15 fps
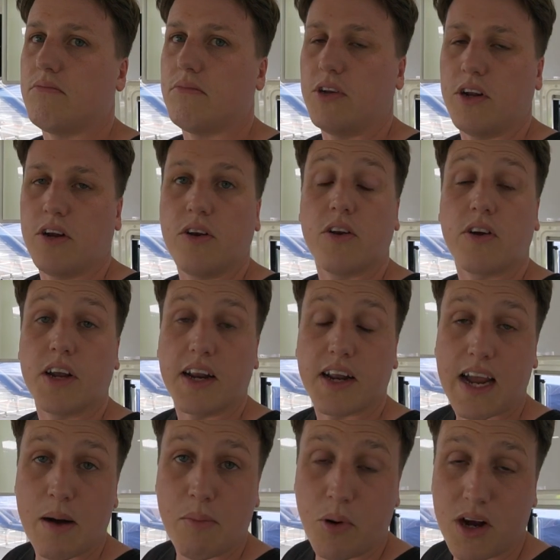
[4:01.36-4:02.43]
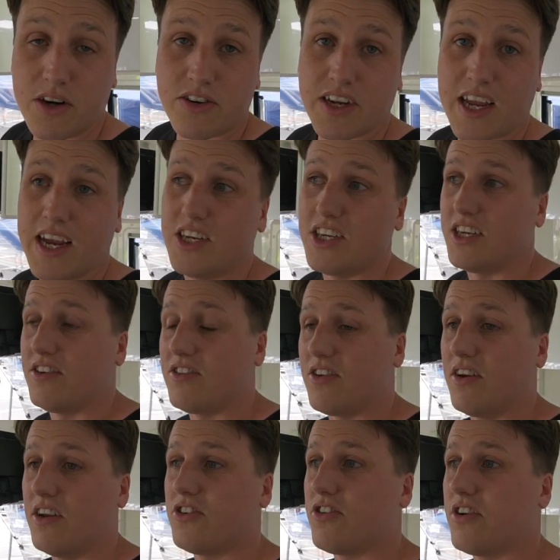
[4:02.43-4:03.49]
you know, you're looking at a couple hundred kgs.
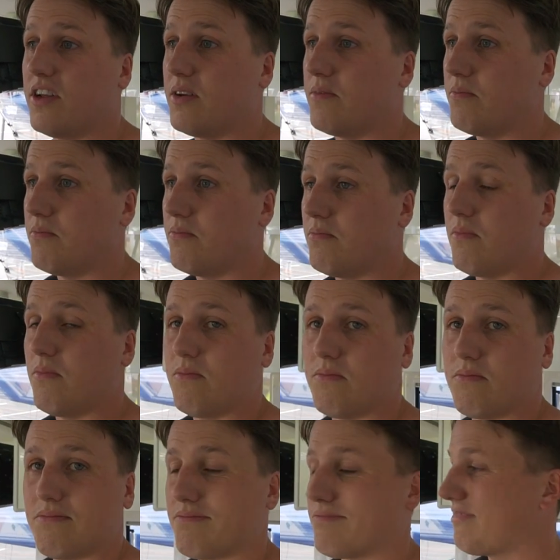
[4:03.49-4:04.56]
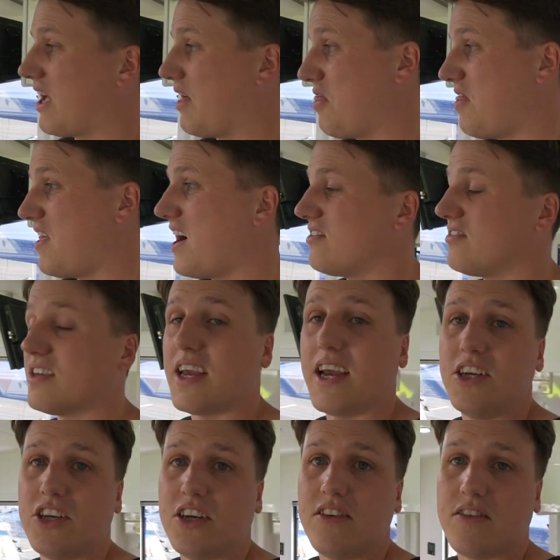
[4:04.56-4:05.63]
So literally 1,000
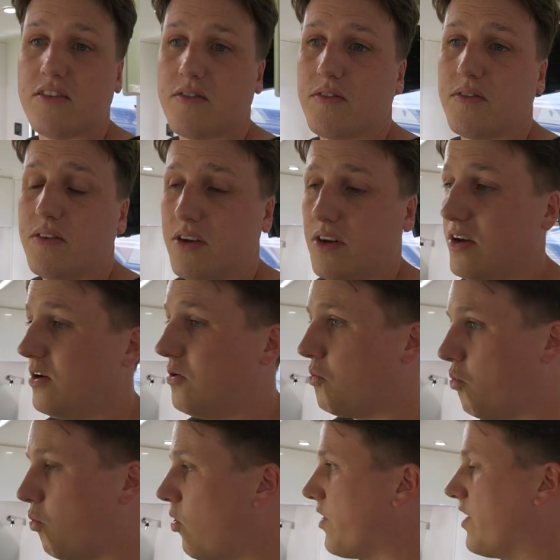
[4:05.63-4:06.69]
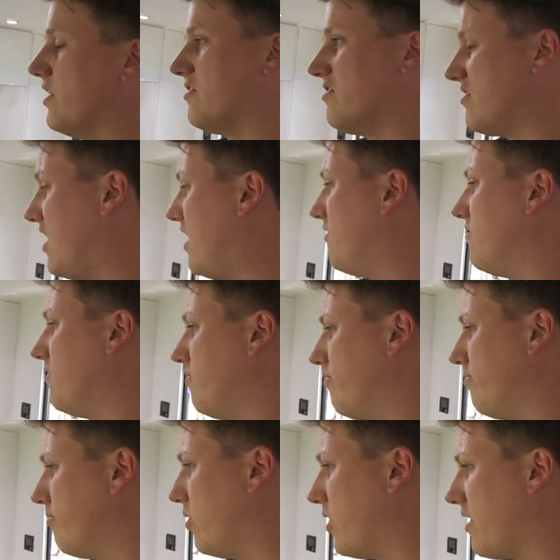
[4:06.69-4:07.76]
kgs of water, stuff,
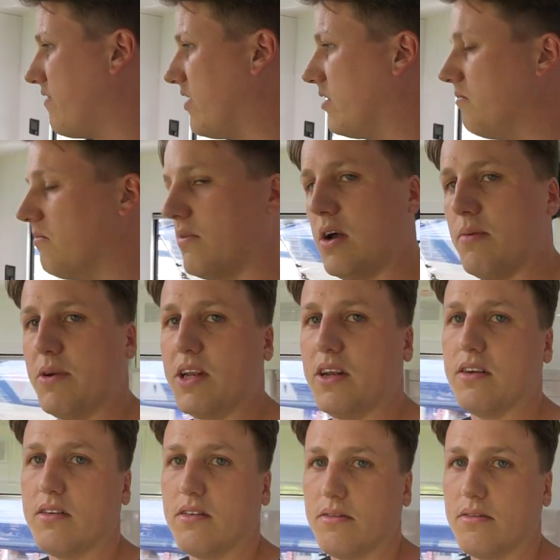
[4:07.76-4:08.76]
whatever. I mean,